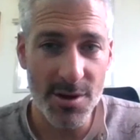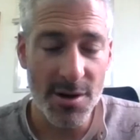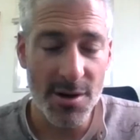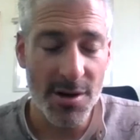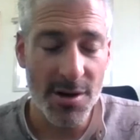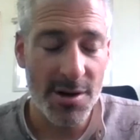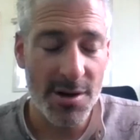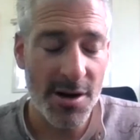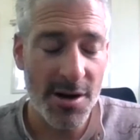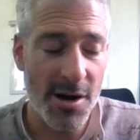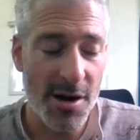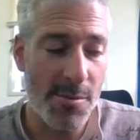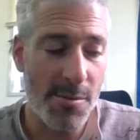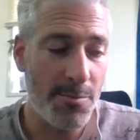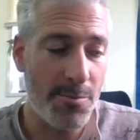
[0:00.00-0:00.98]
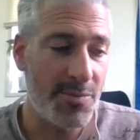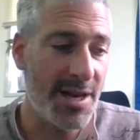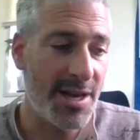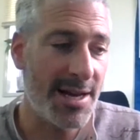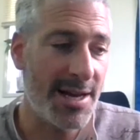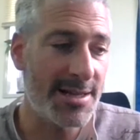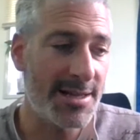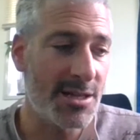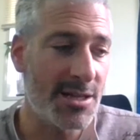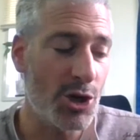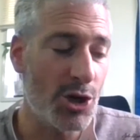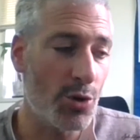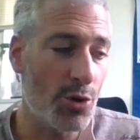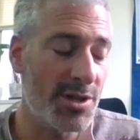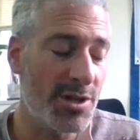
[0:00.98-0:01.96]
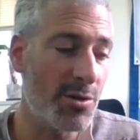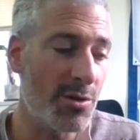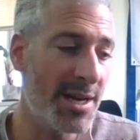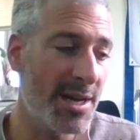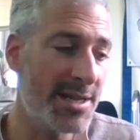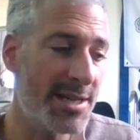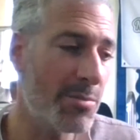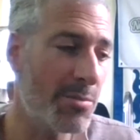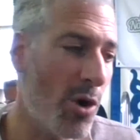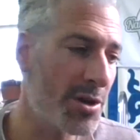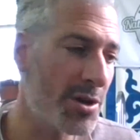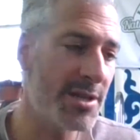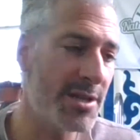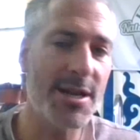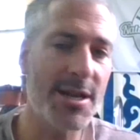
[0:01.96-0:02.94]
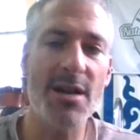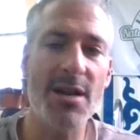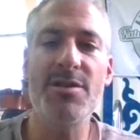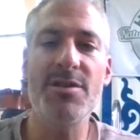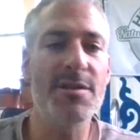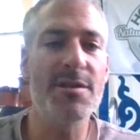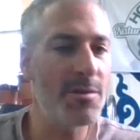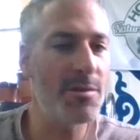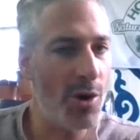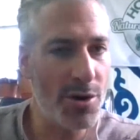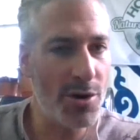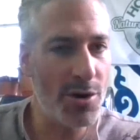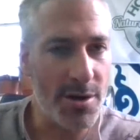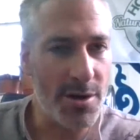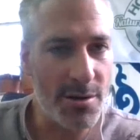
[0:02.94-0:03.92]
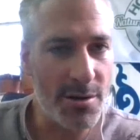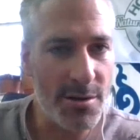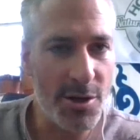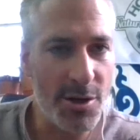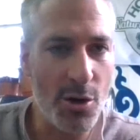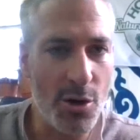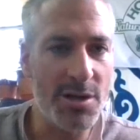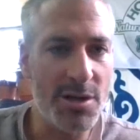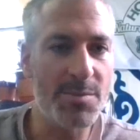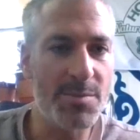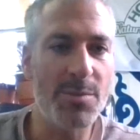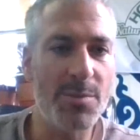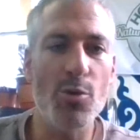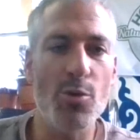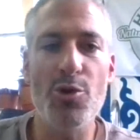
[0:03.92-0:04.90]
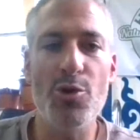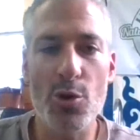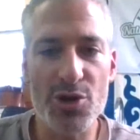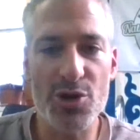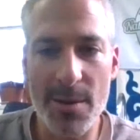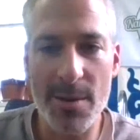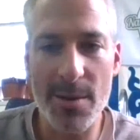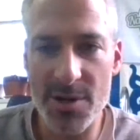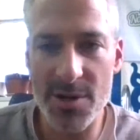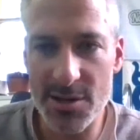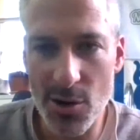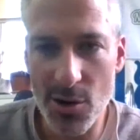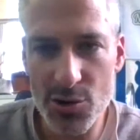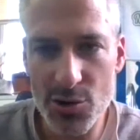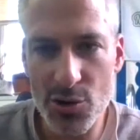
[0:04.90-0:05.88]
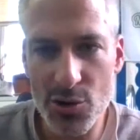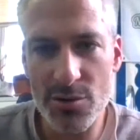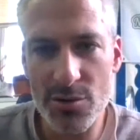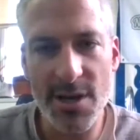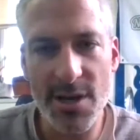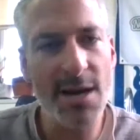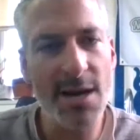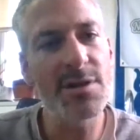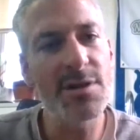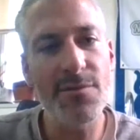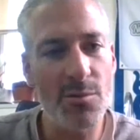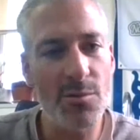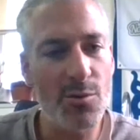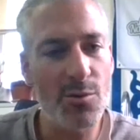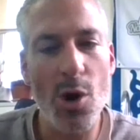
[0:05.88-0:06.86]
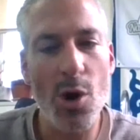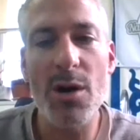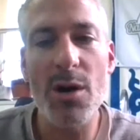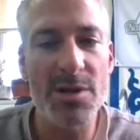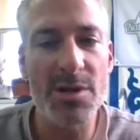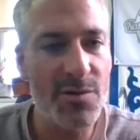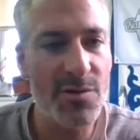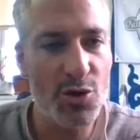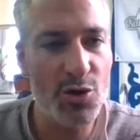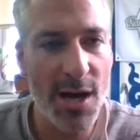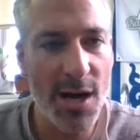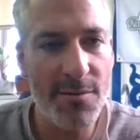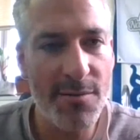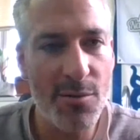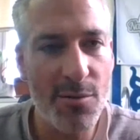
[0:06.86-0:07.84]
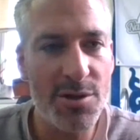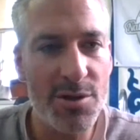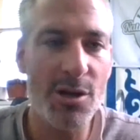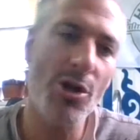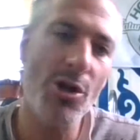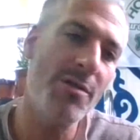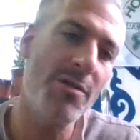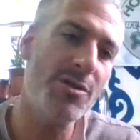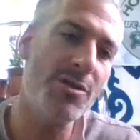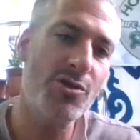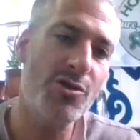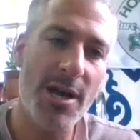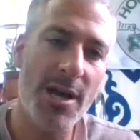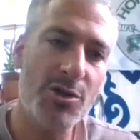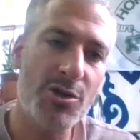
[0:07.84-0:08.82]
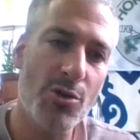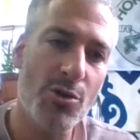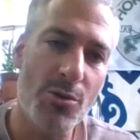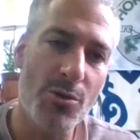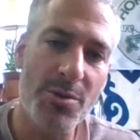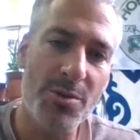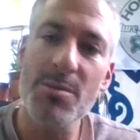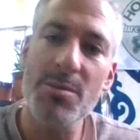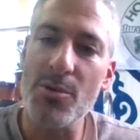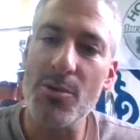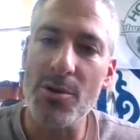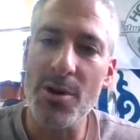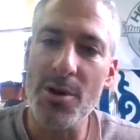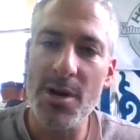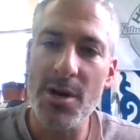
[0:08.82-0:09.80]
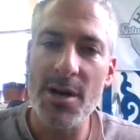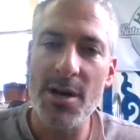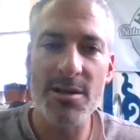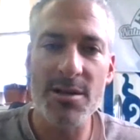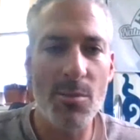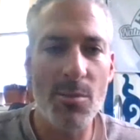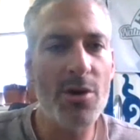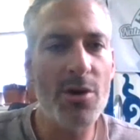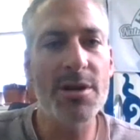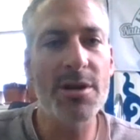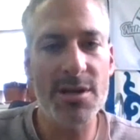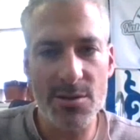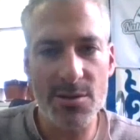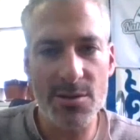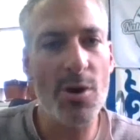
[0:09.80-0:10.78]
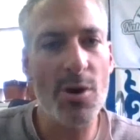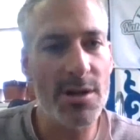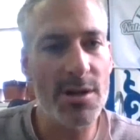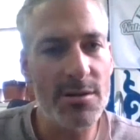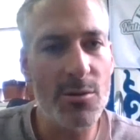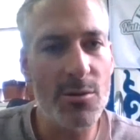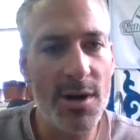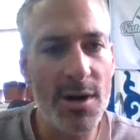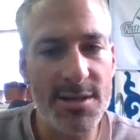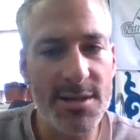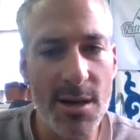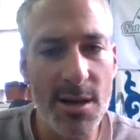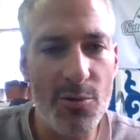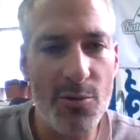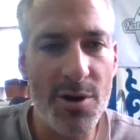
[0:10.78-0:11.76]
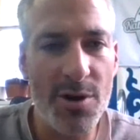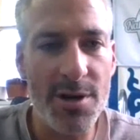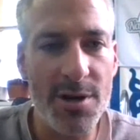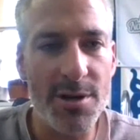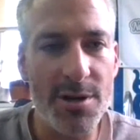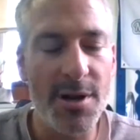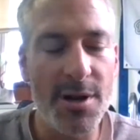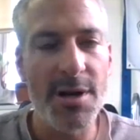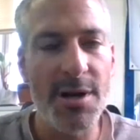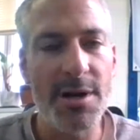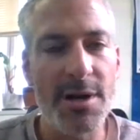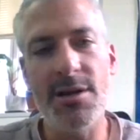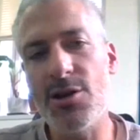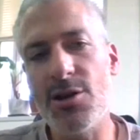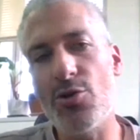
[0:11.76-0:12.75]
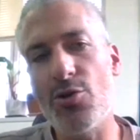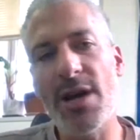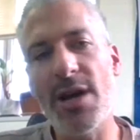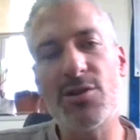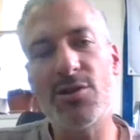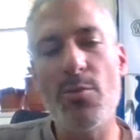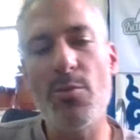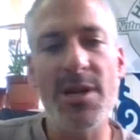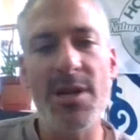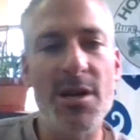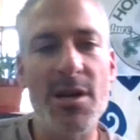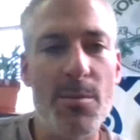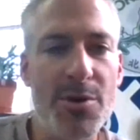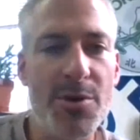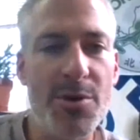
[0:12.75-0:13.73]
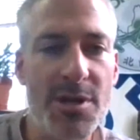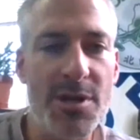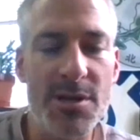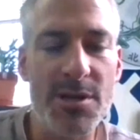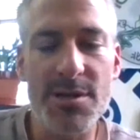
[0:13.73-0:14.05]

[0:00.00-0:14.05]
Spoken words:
That the domestic market is kind of a different market. As people who know Japanese culture, they have different requirements for travel than a lot of international people, and the market is quite separated. Not too many companies